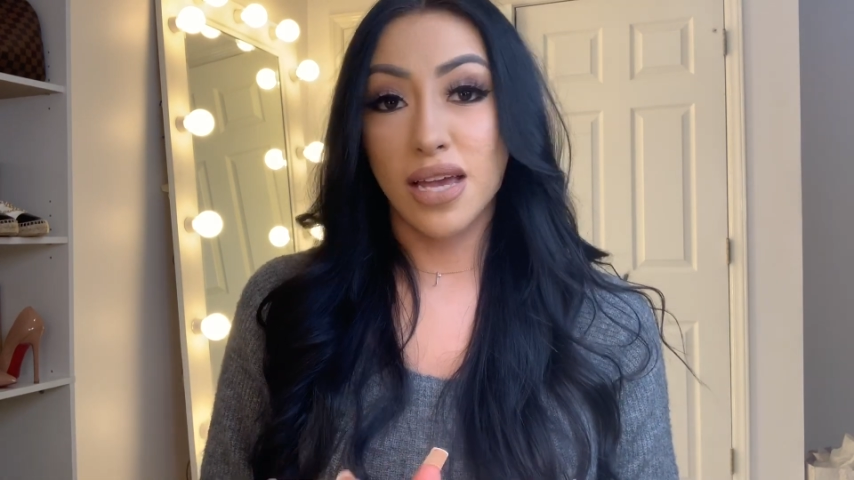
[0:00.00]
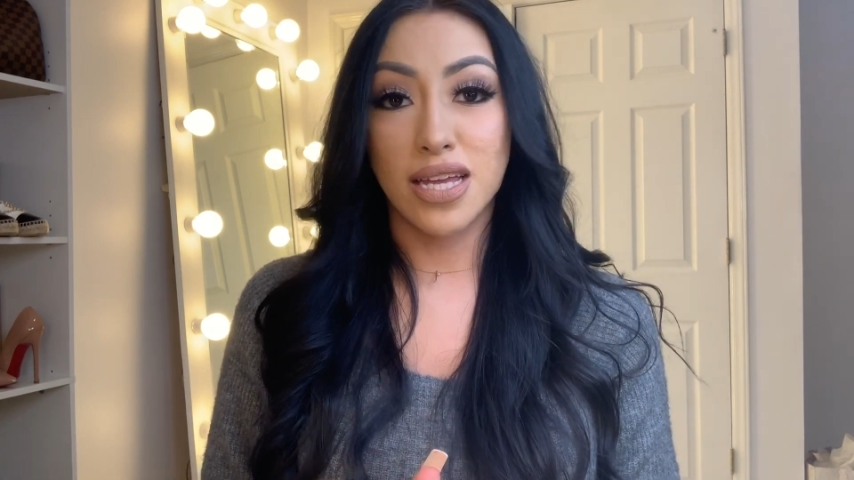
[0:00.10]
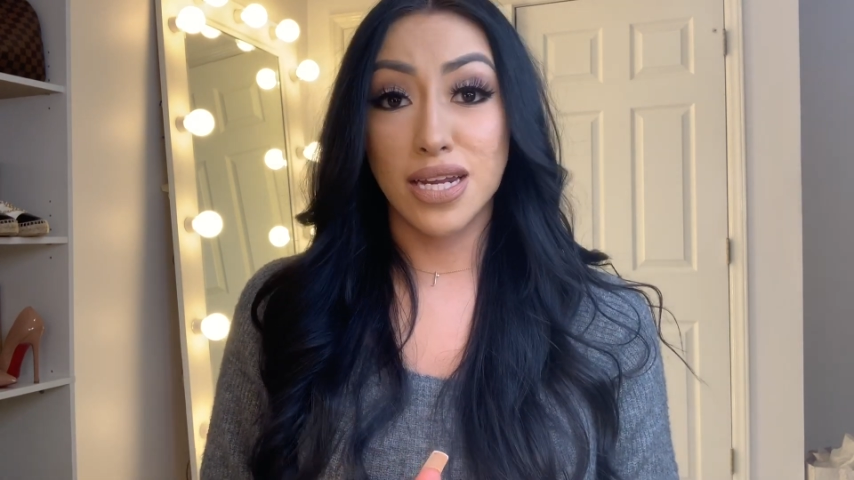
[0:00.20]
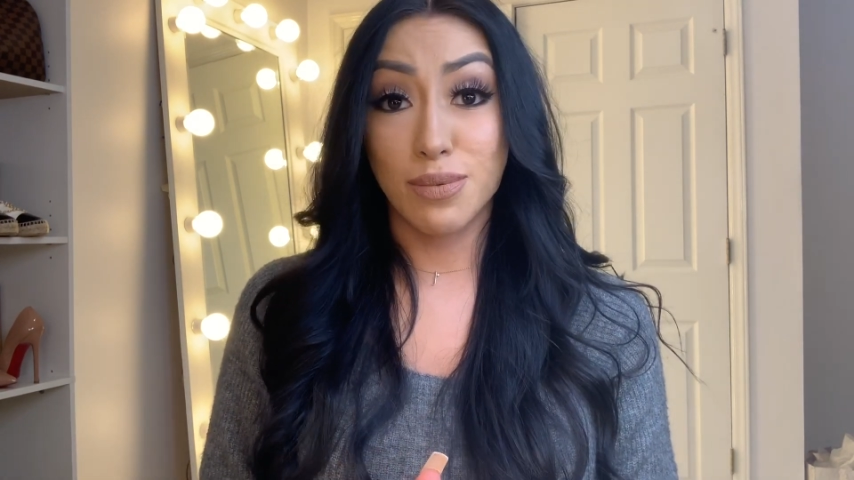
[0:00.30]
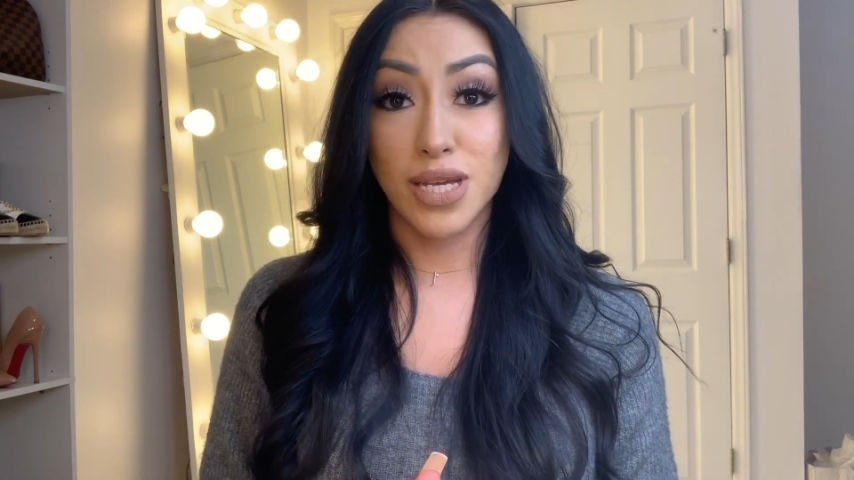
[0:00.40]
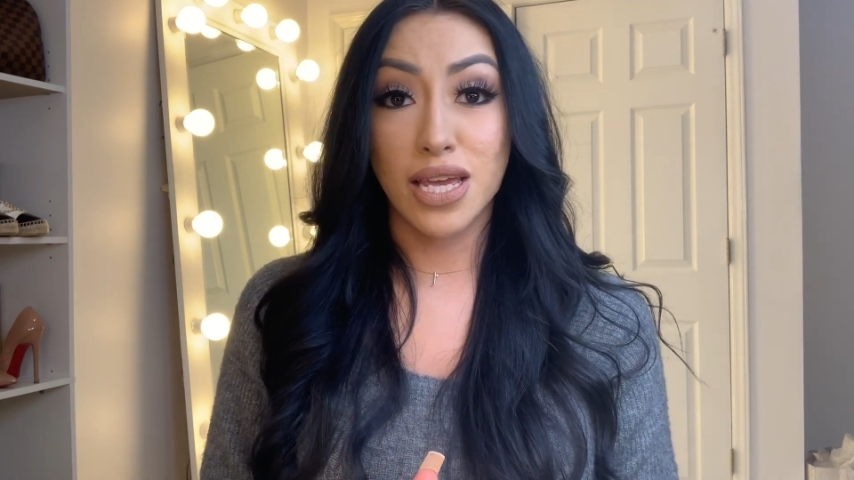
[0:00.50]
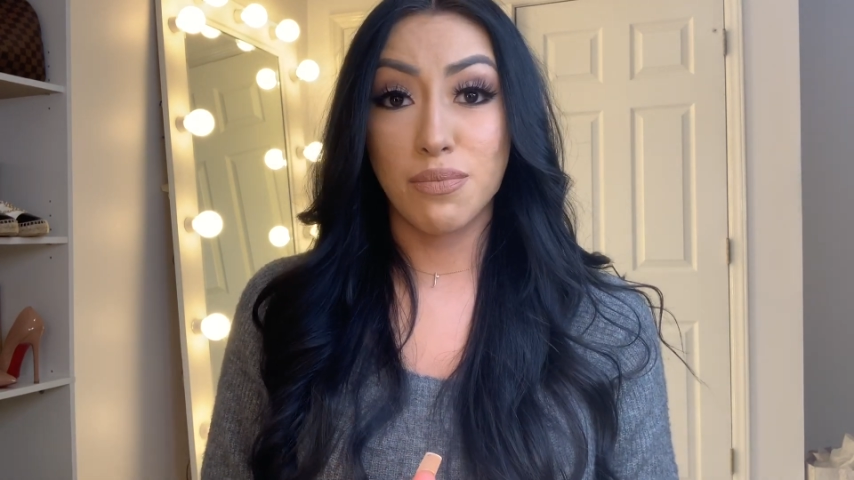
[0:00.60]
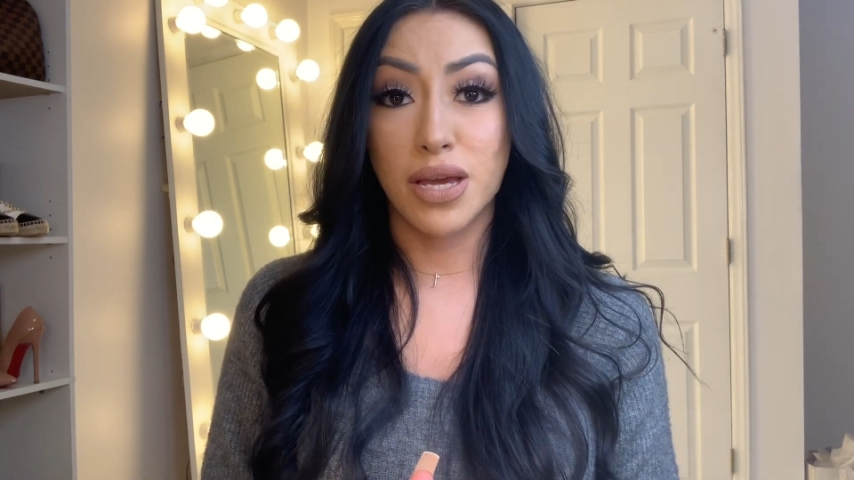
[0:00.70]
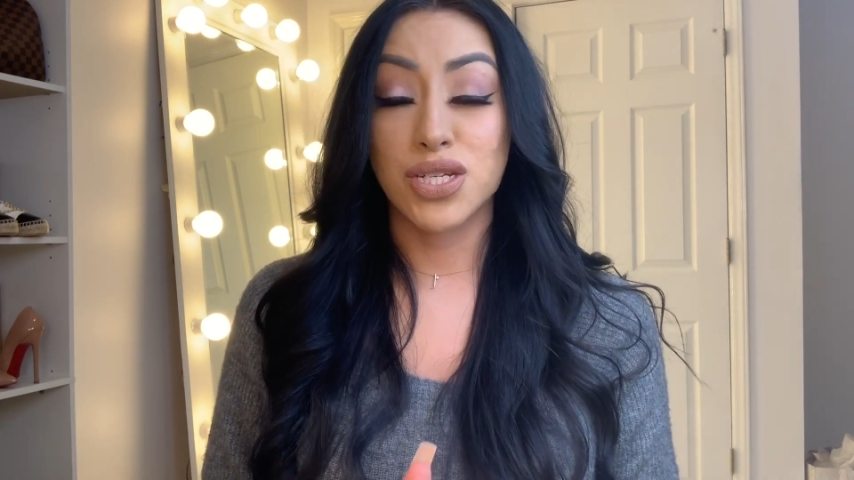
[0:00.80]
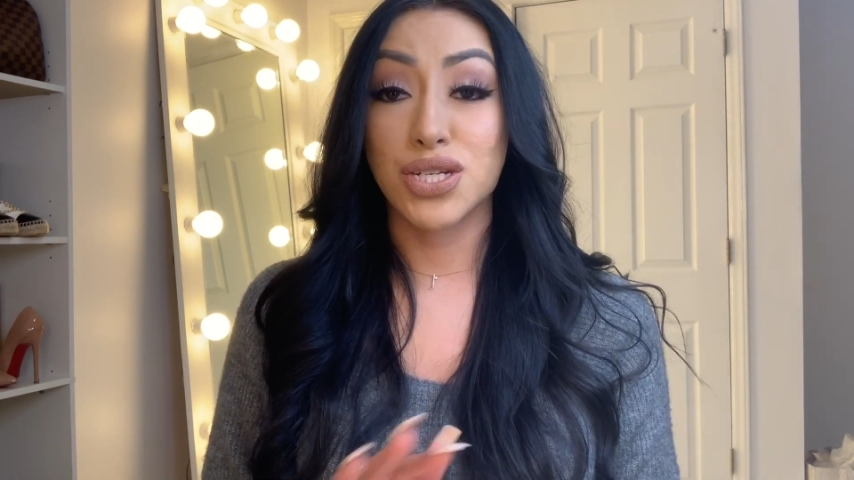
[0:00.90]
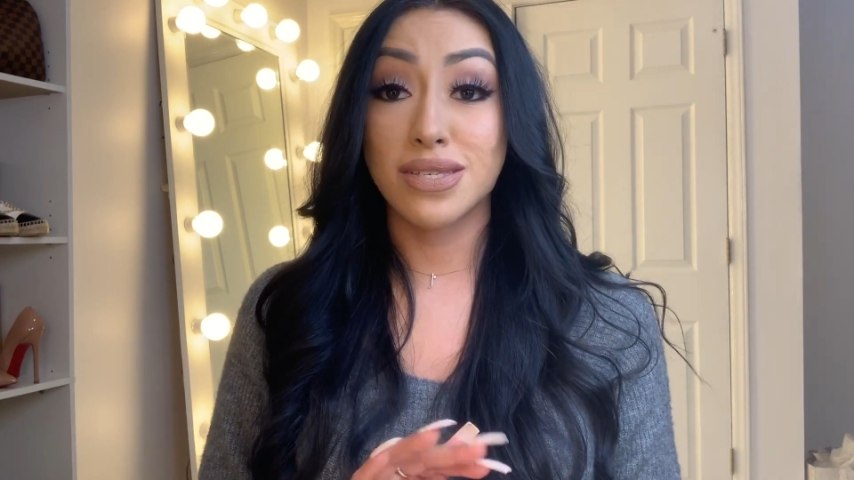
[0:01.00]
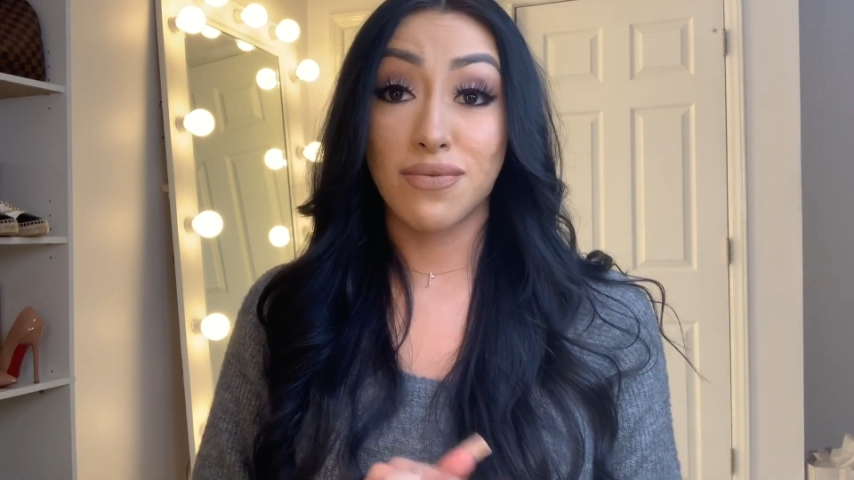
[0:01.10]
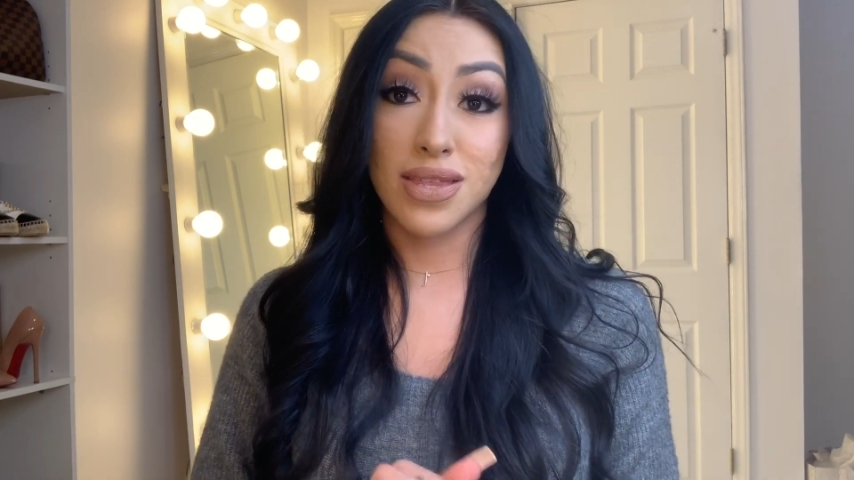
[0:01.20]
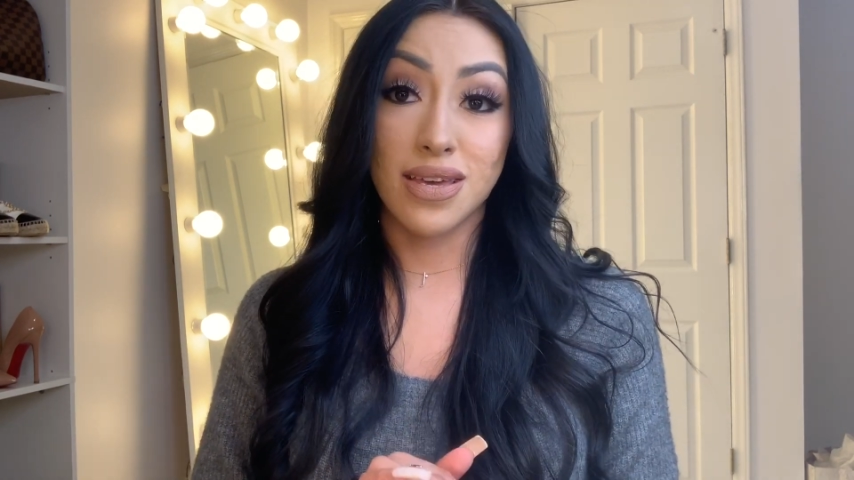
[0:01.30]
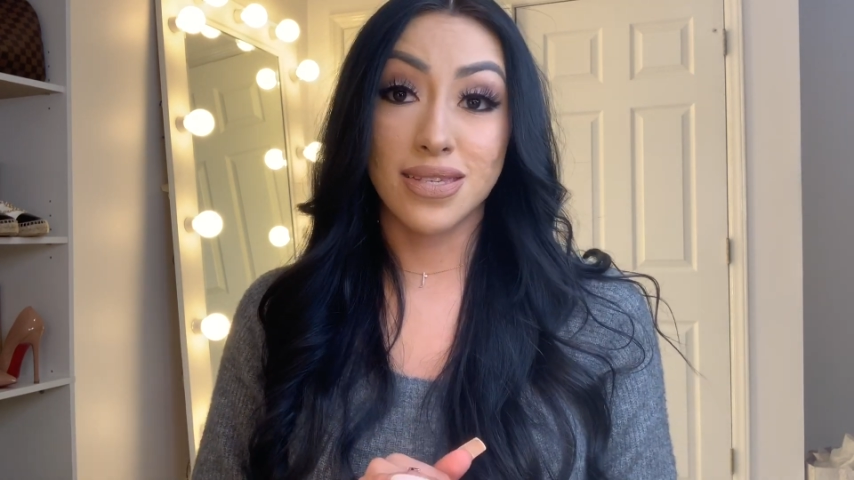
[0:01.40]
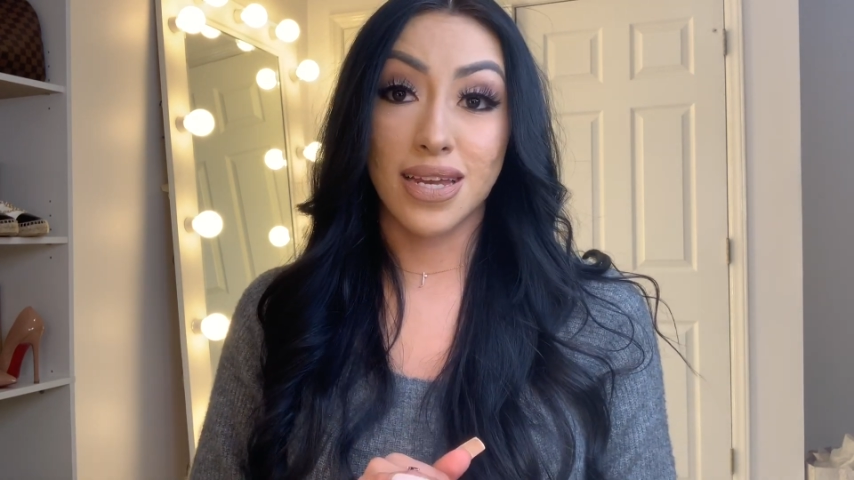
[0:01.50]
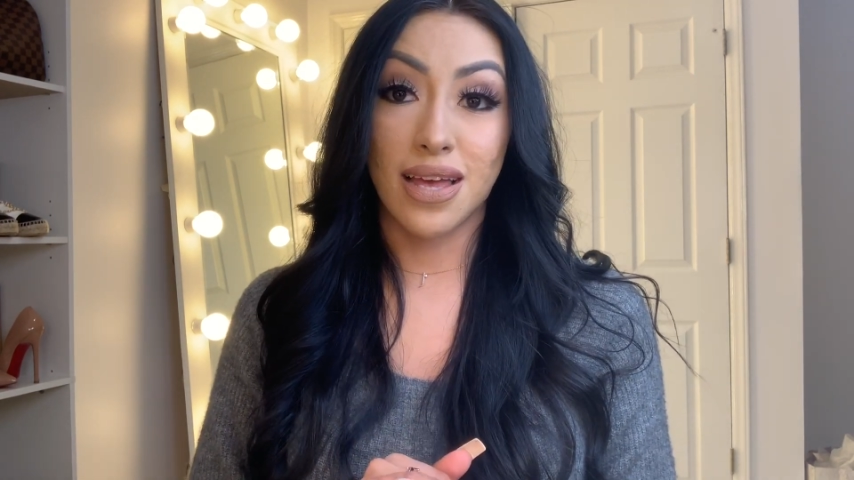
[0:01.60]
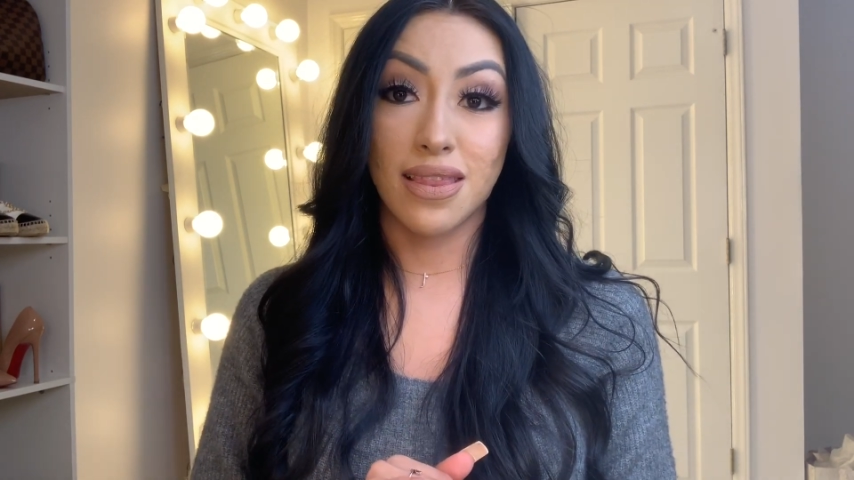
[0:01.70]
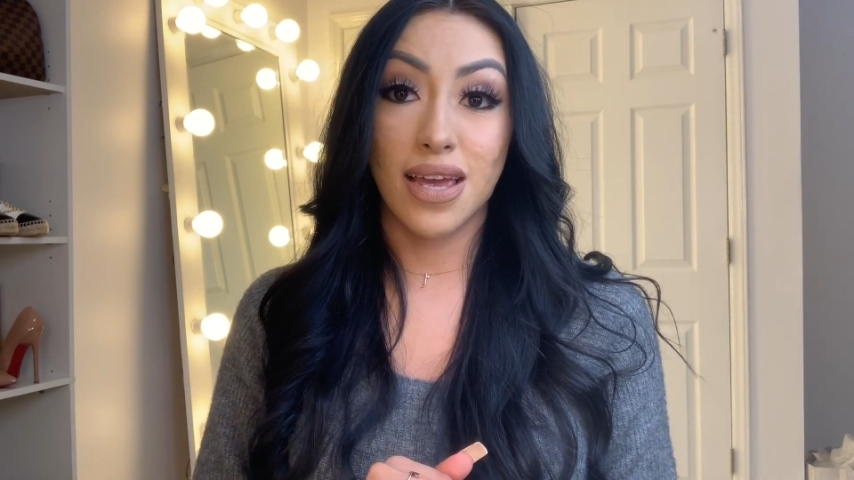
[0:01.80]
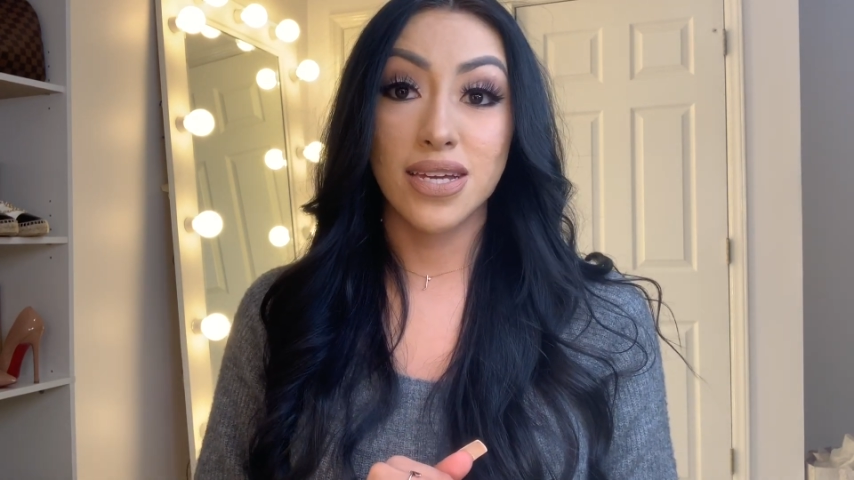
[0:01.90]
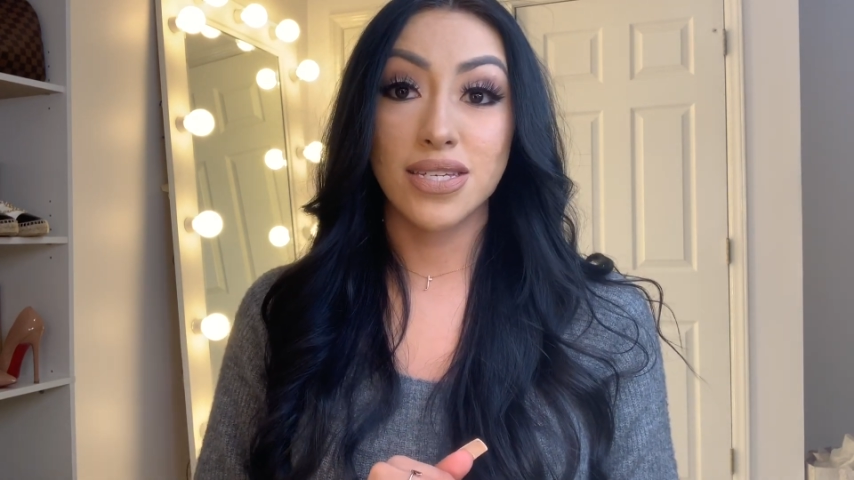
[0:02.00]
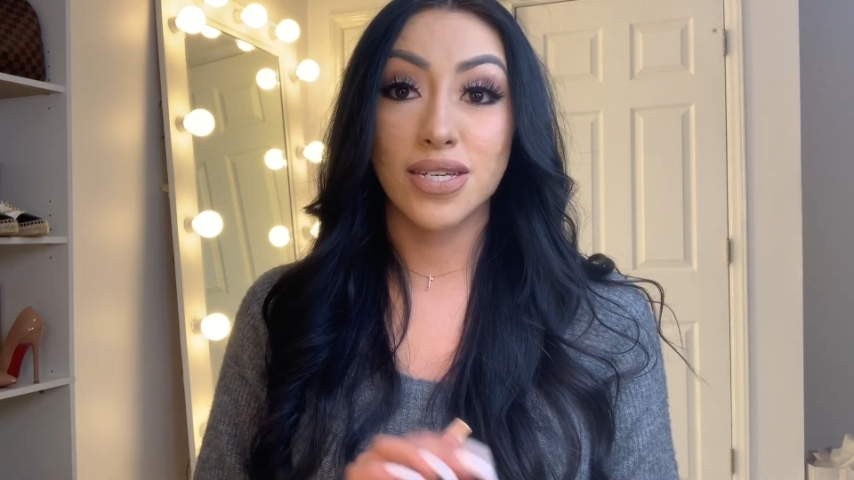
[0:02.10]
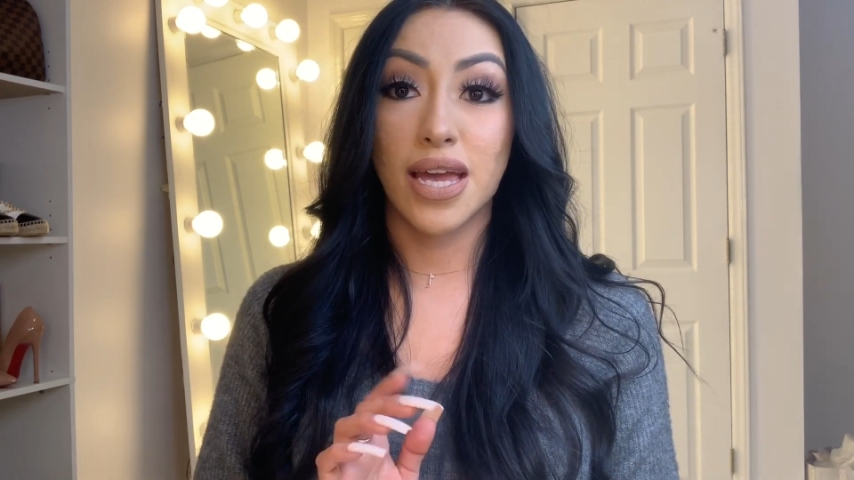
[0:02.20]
ended up taking pictures of the things that I liked,